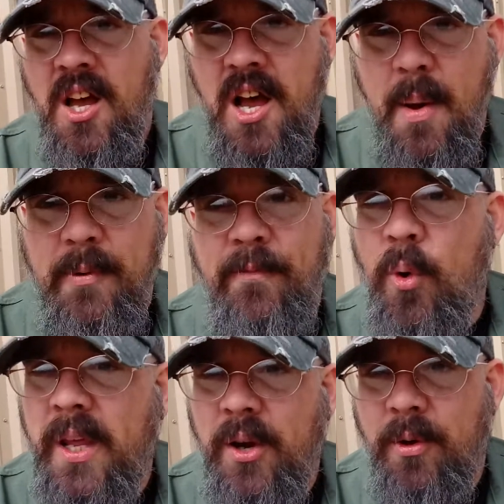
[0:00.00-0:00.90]
I'm a
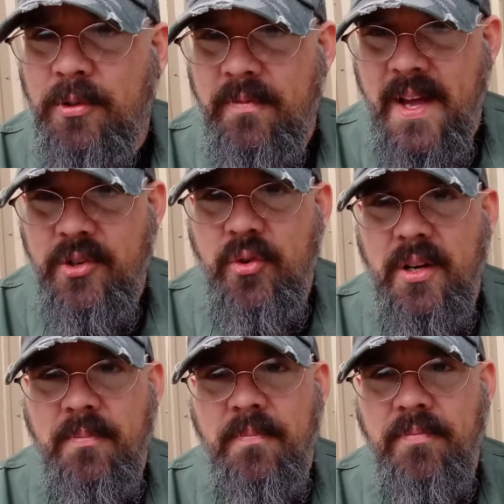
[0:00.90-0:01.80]
40 year old
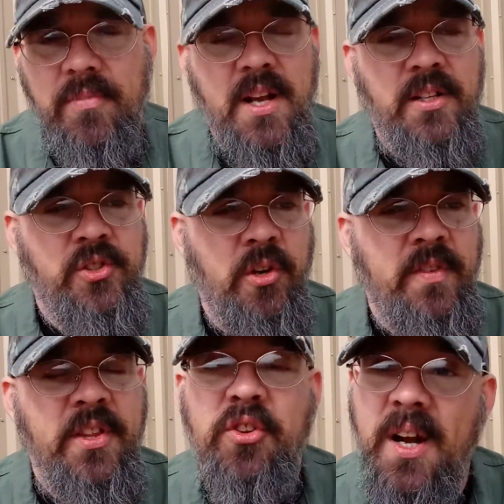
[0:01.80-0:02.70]
veteran. I served
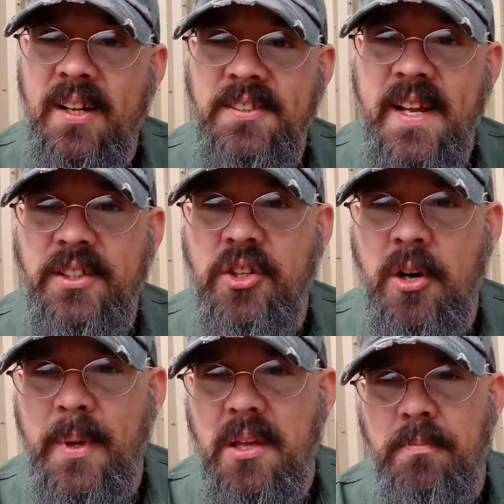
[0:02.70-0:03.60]
in the United States
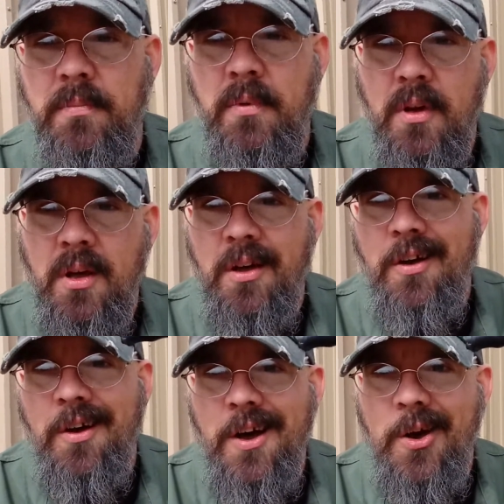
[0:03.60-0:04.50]
Army.
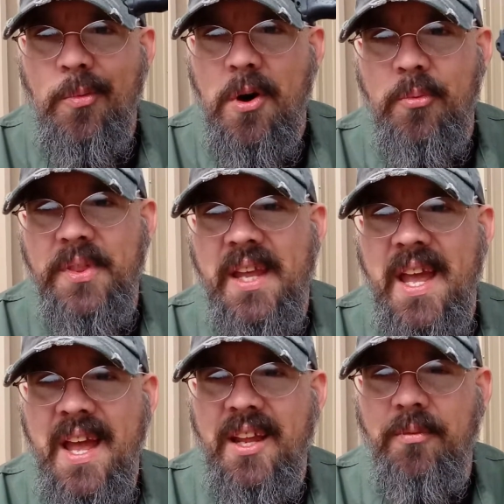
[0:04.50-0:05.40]
I walk with a
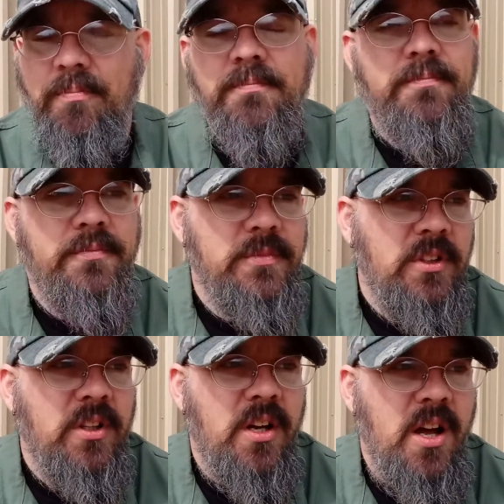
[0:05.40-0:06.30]
cane.
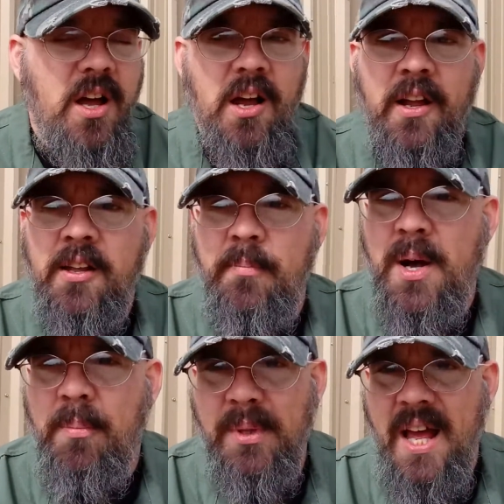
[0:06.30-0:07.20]
I got a
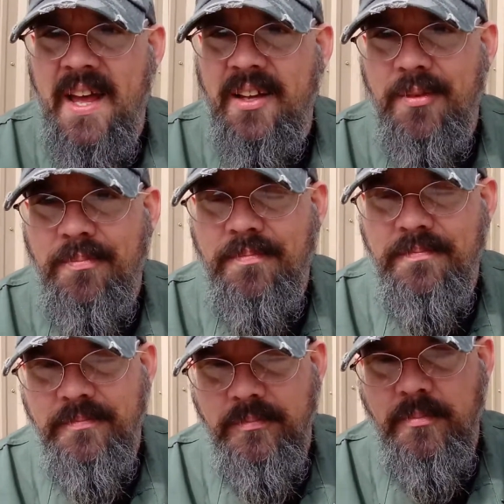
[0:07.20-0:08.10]
bum leg,
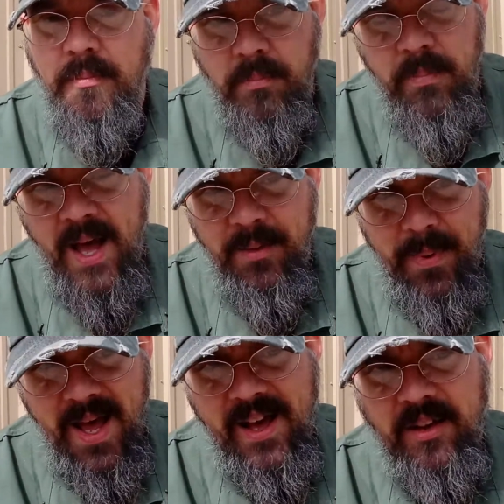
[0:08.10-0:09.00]
bad
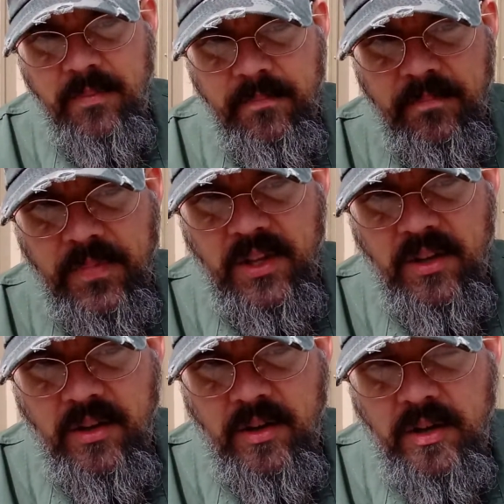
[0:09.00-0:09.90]
back,
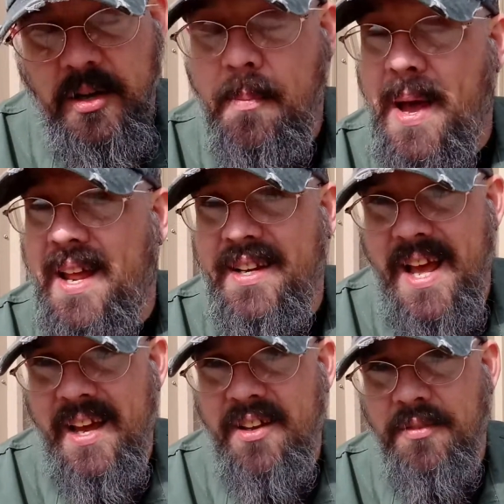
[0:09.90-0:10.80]
a bad neck,